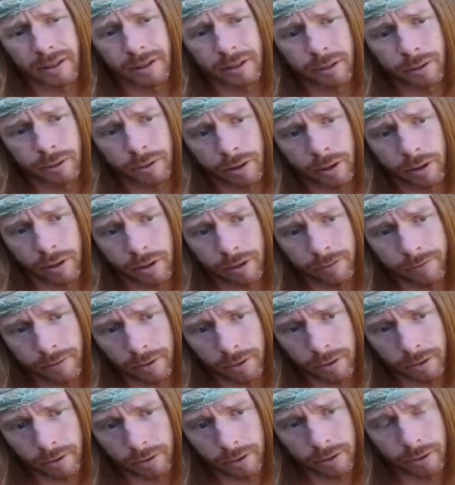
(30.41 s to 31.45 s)
to do yoga
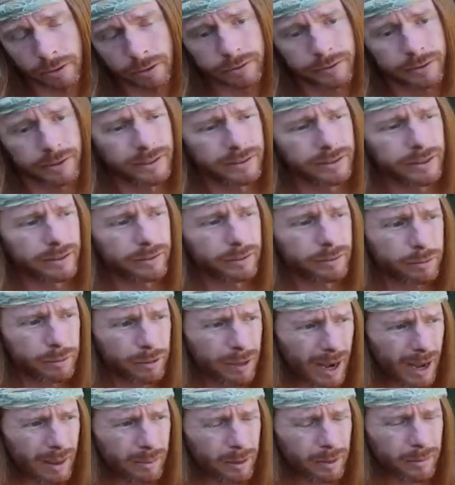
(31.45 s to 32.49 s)
photo shoots is it's
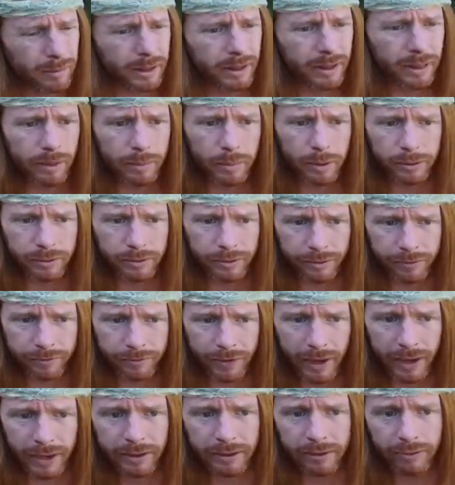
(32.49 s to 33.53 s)
probably the most
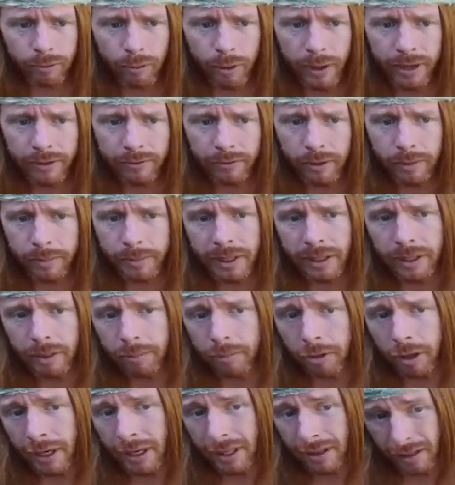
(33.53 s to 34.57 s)
effective way for me to
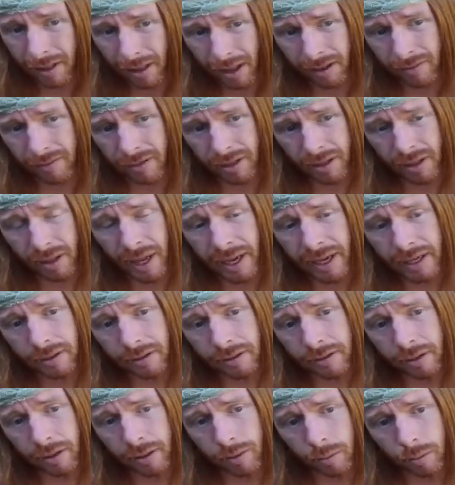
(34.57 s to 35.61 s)
bring love and light
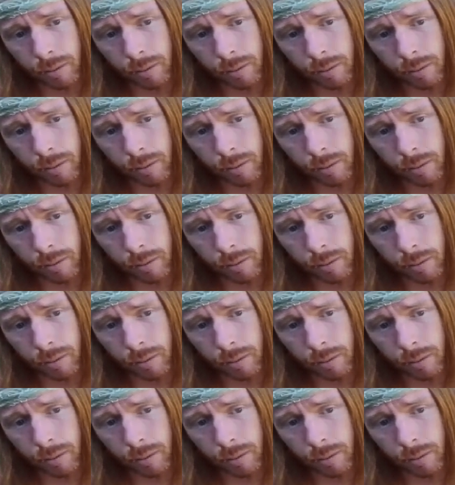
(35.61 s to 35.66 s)
into the